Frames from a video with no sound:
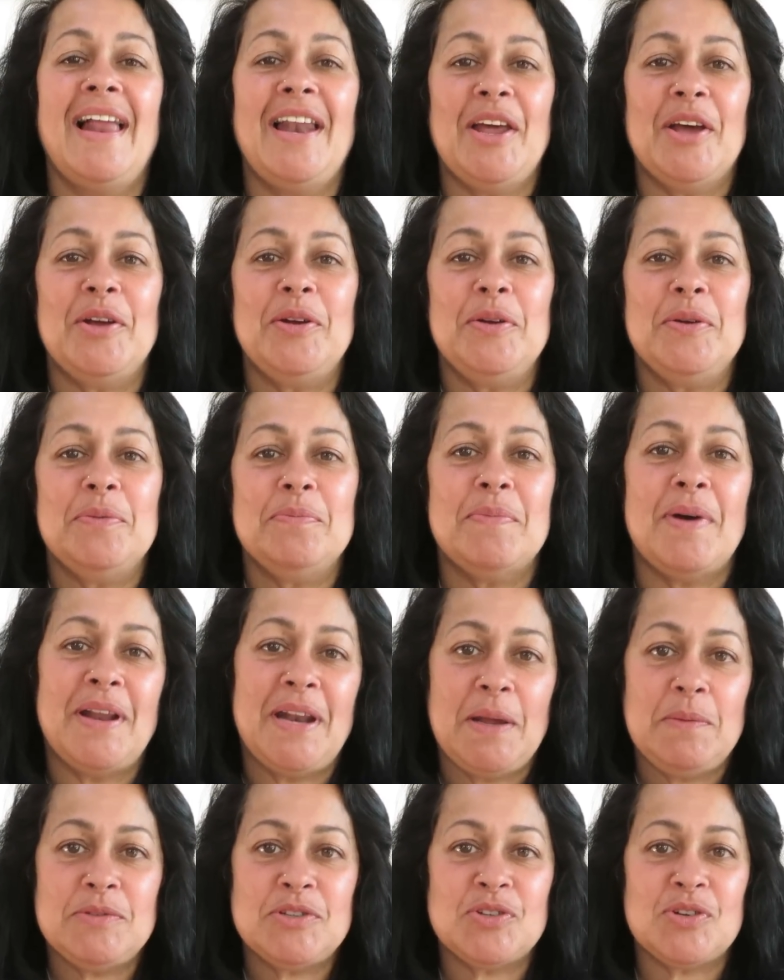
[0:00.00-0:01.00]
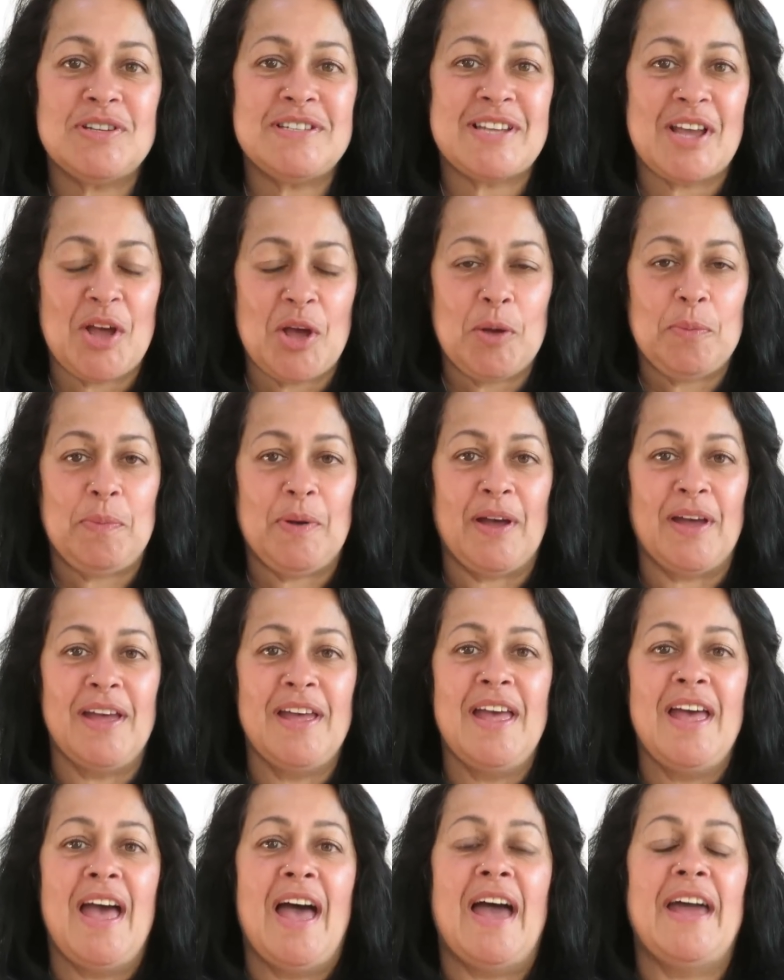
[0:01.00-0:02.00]
Hello, my name's Joyce Harper
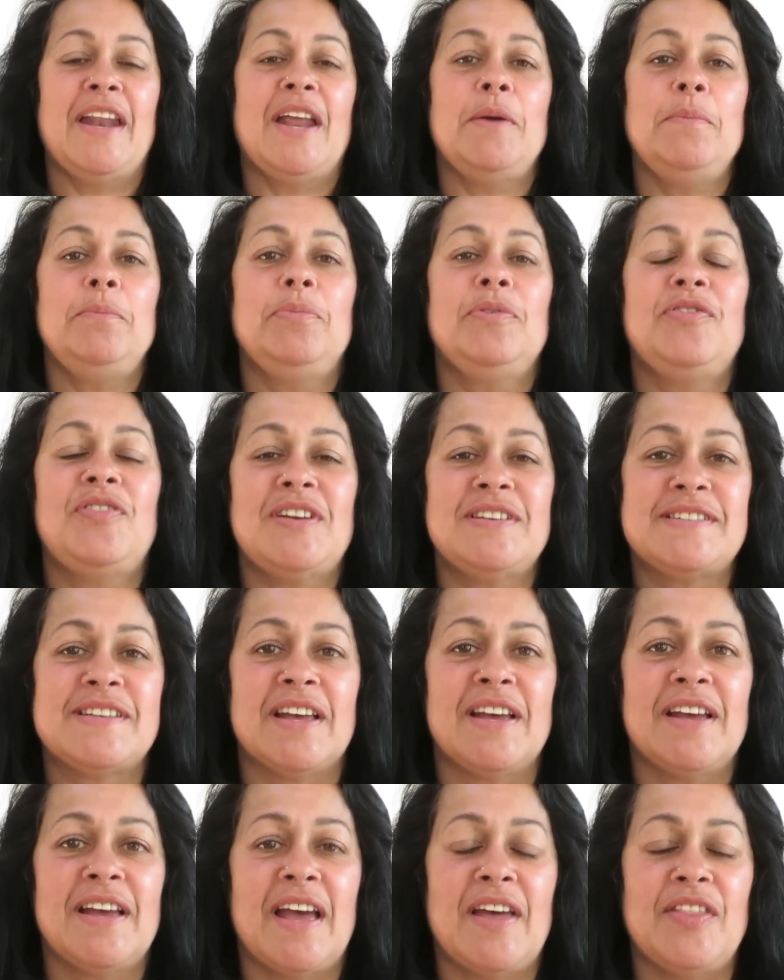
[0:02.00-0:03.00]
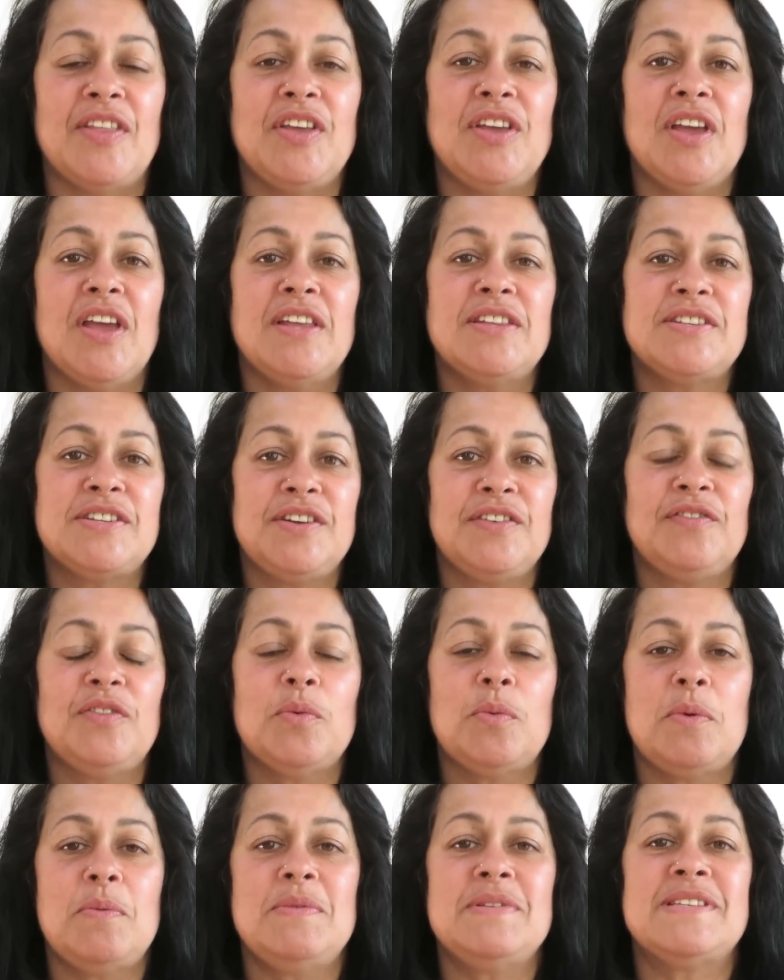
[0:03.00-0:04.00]
and I'm Professor at the Institute
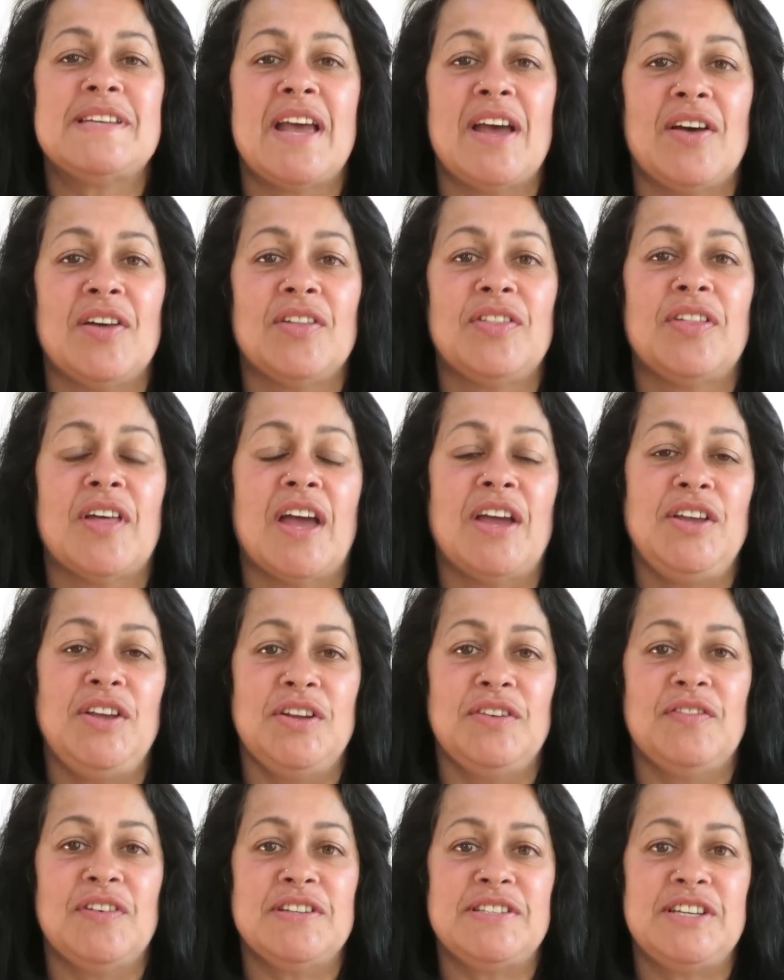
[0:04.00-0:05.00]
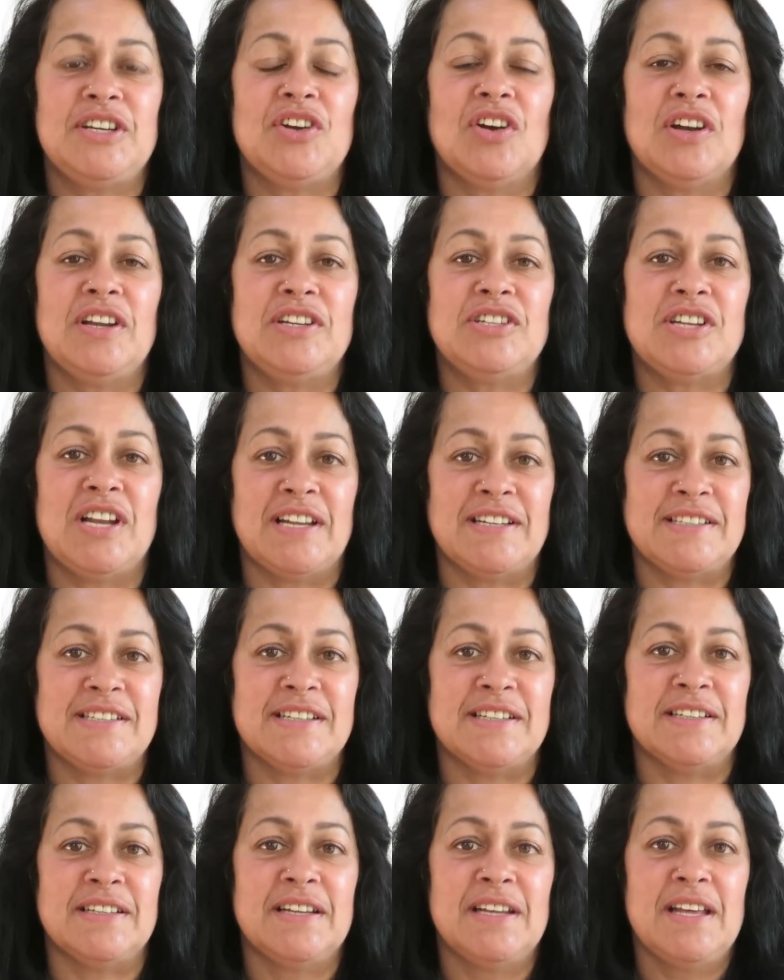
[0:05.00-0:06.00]
for Women's Health at University College
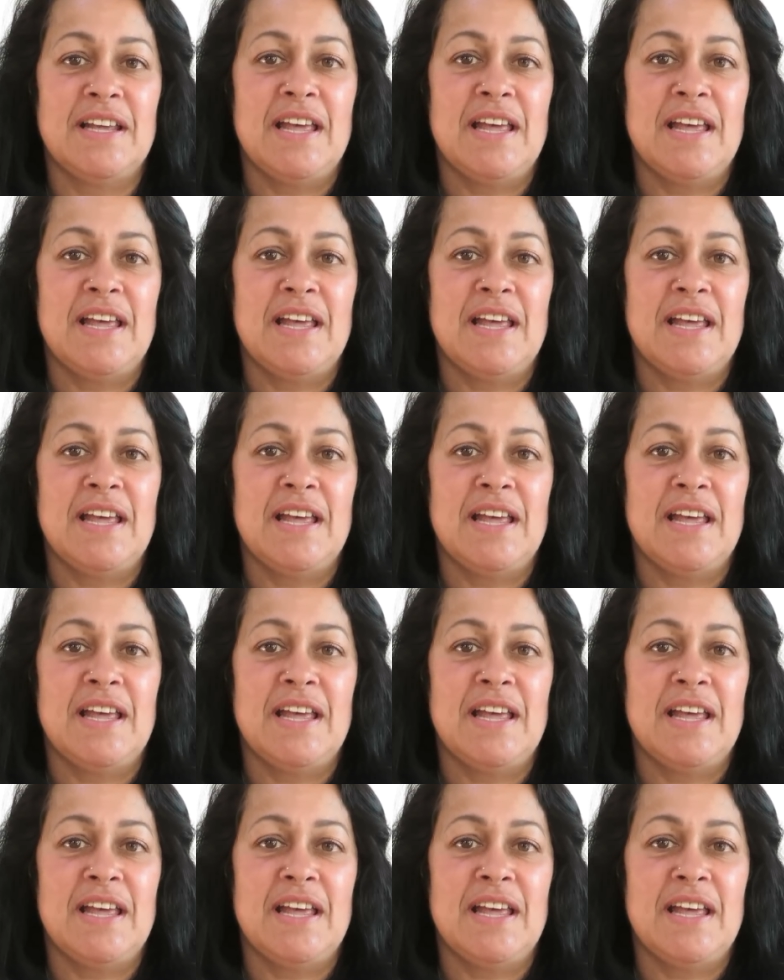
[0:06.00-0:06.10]
London.